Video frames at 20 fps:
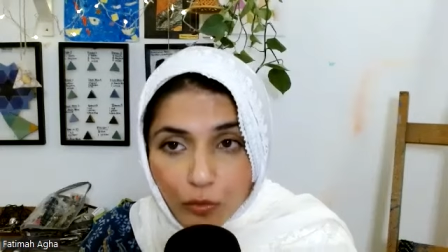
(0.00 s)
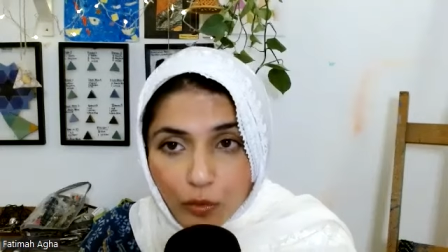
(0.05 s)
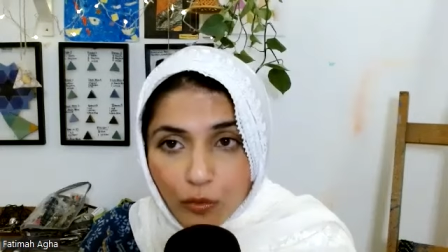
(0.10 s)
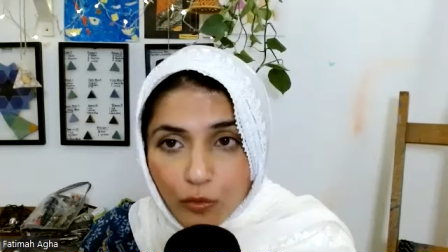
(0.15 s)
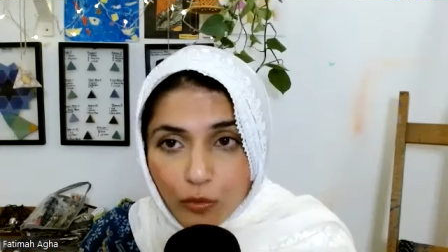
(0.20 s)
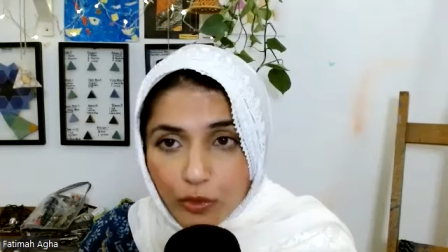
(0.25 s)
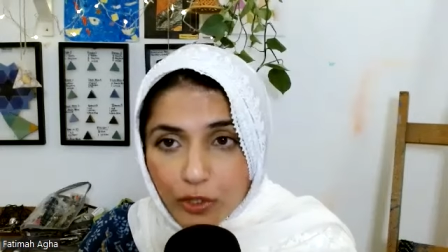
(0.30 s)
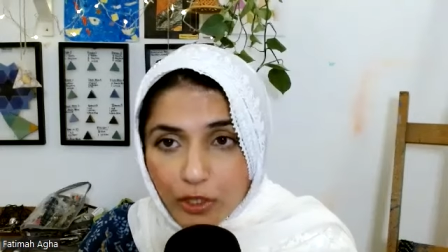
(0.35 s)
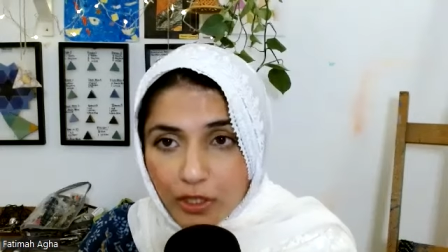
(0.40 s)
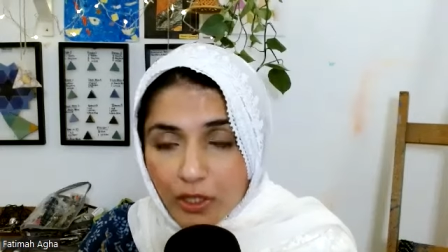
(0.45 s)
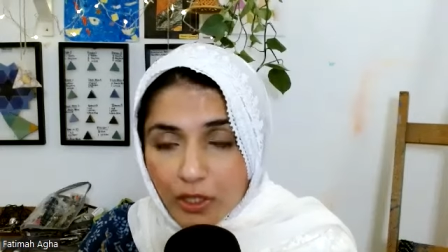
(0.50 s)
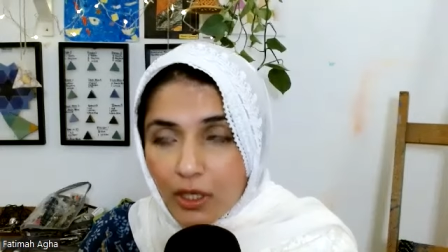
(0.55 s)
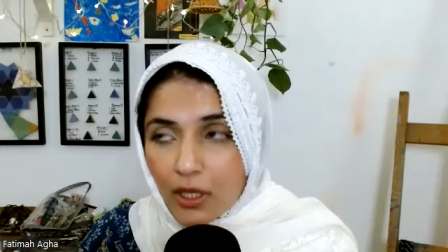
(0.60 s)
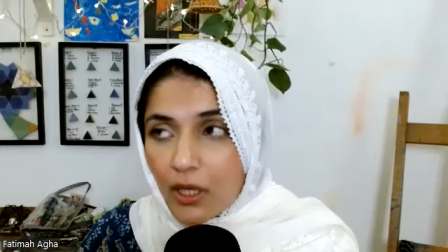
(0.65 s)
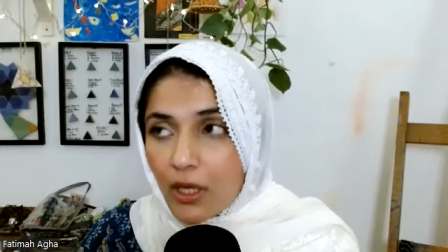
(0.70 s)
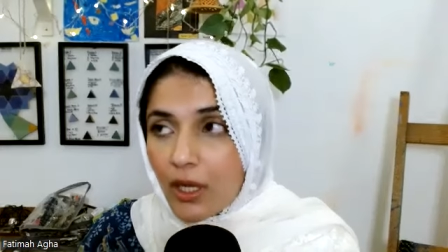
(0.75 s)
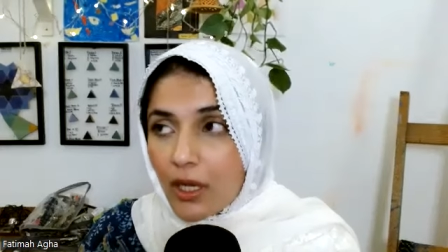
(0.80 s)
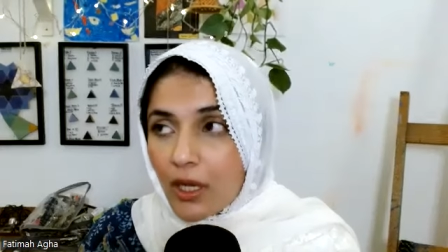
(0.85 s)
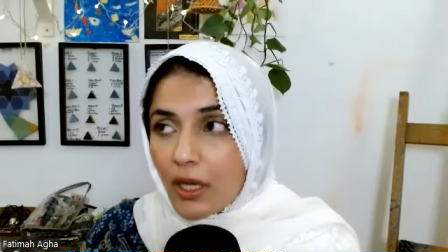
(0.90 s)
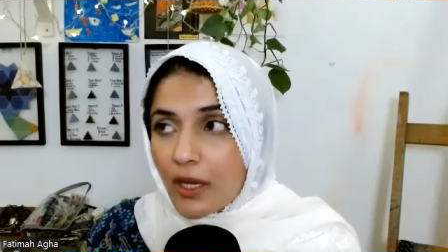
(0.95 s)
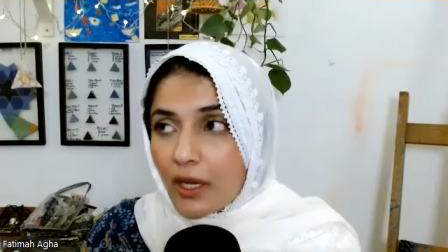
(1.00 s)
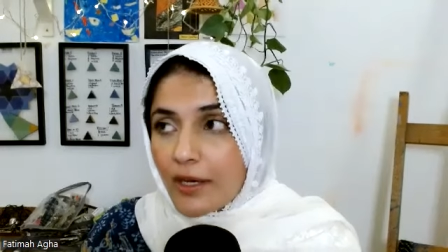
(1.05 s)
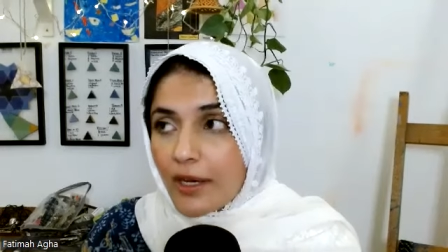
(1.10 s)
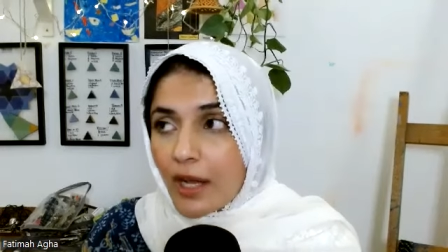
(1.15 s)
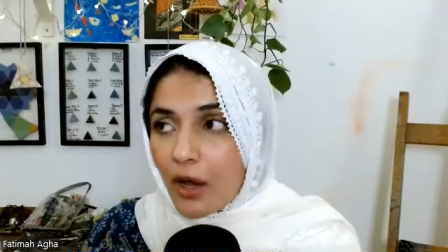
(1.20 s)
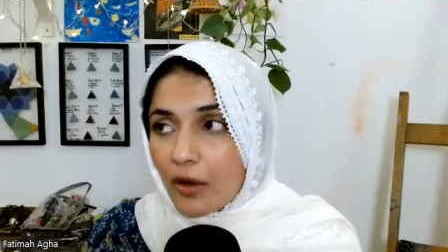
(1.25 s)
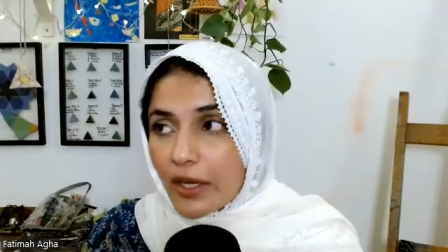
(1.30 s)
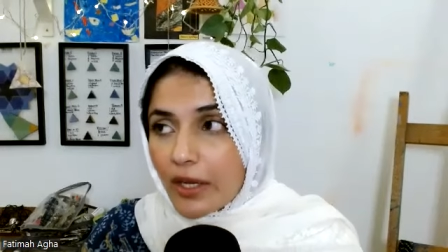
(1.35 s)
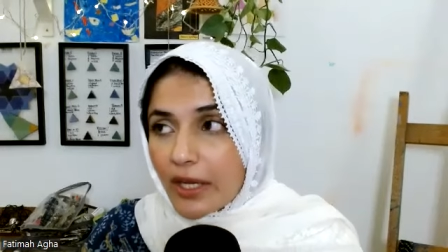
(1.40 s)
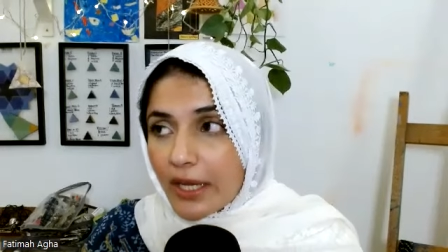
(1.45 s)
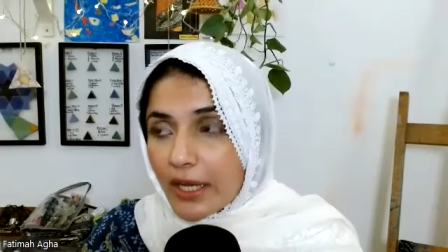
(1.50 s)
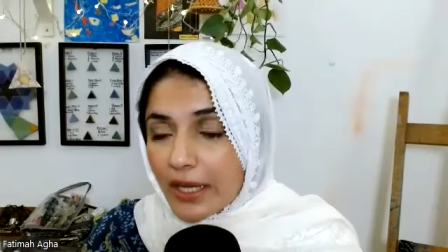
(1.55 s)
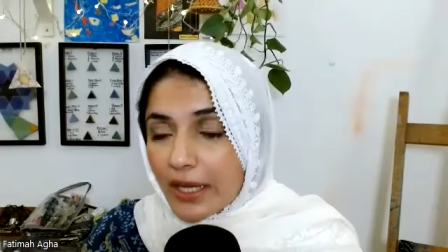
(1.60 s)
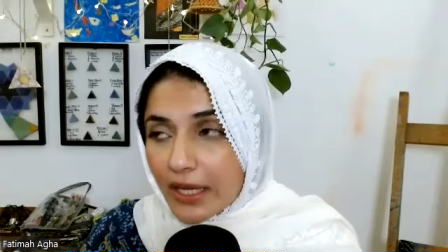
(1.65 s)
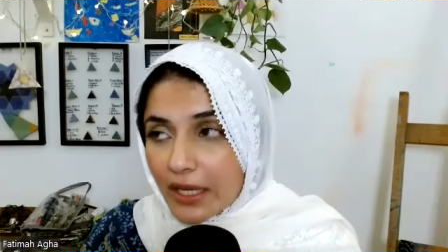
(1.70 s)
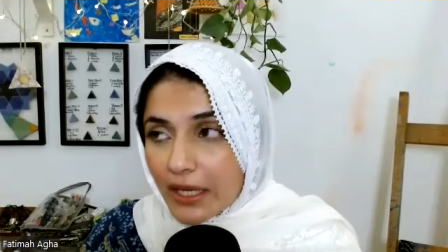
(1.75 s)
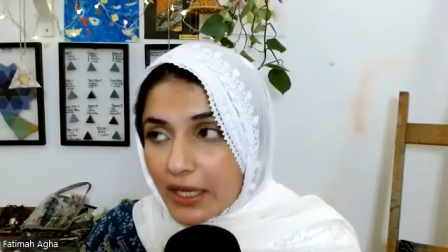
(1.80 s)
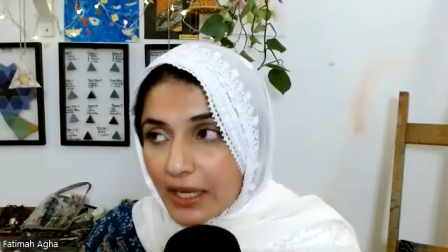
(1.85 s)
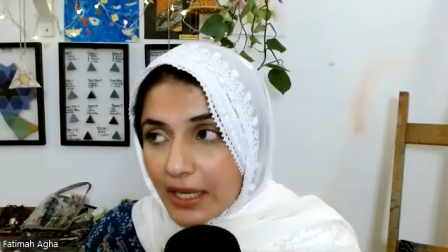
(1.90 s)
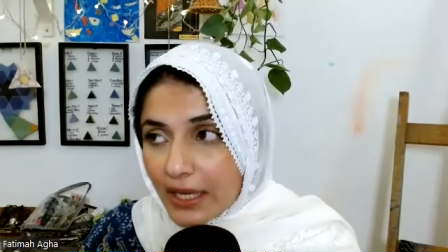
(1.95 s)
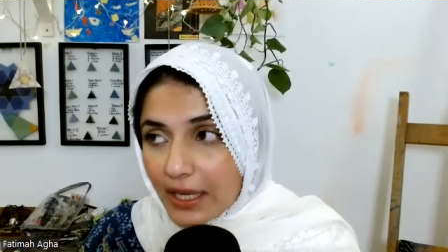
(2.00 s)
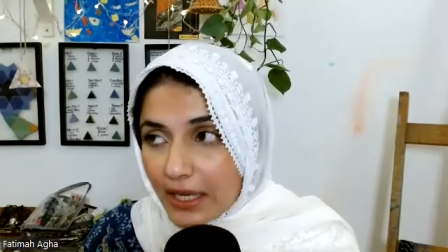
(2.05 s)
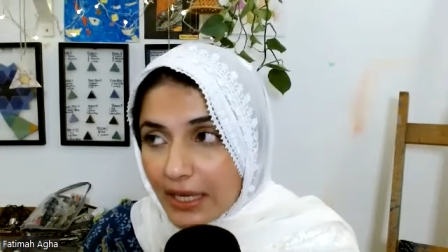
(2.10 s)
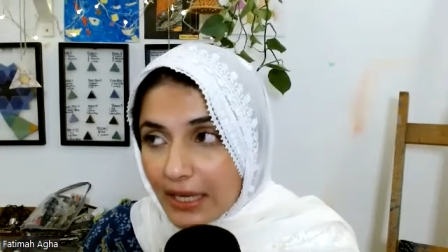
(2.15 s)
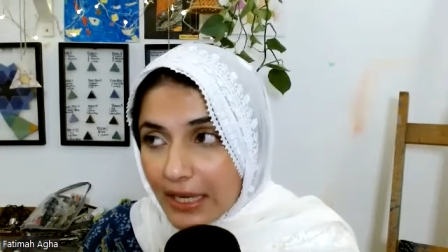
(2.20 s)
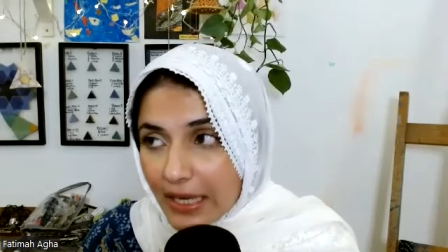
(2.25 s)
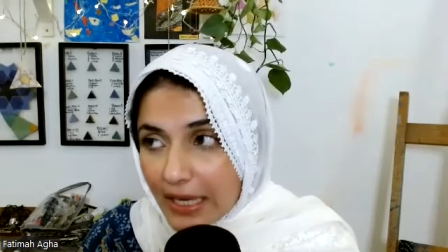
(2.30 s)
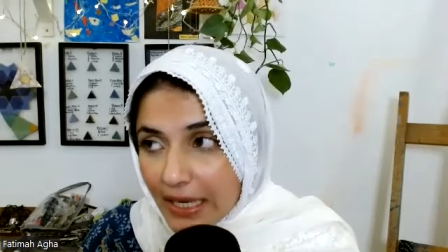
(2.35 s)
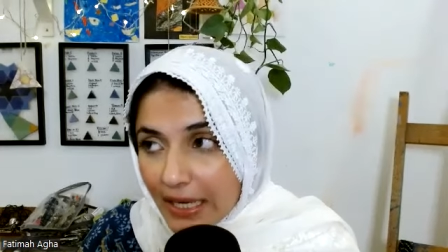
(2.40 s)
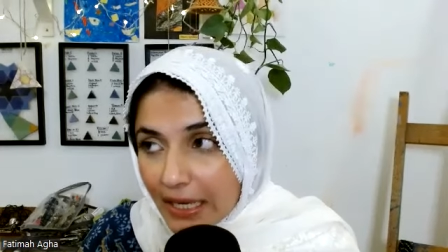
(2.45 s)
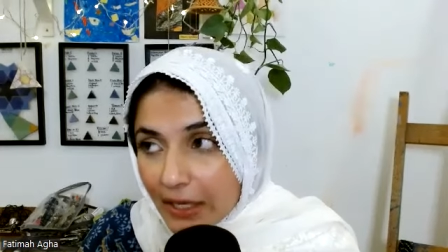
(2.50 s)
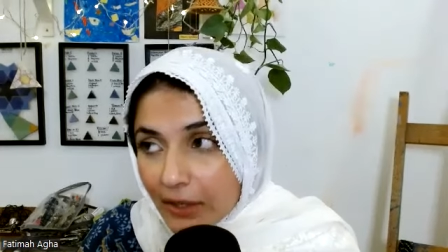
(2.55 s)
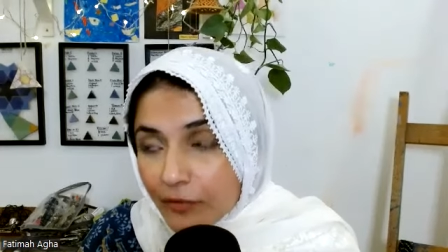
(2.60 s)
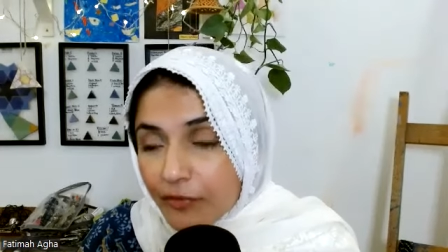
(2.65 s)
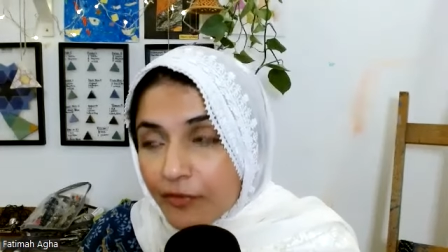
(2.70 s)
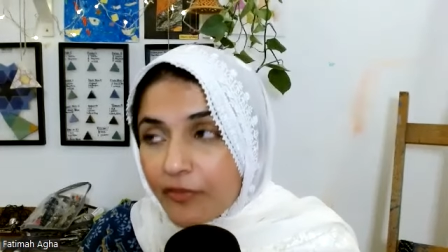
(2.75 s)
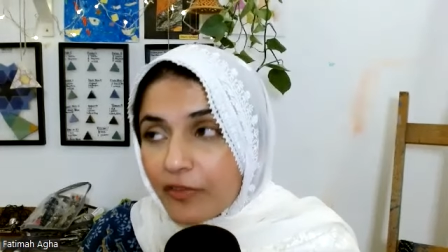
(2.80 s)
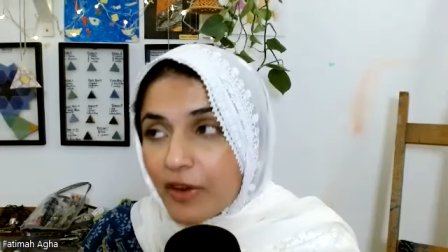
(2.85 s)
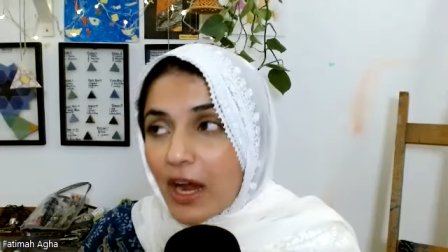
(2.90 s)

wound. Now, if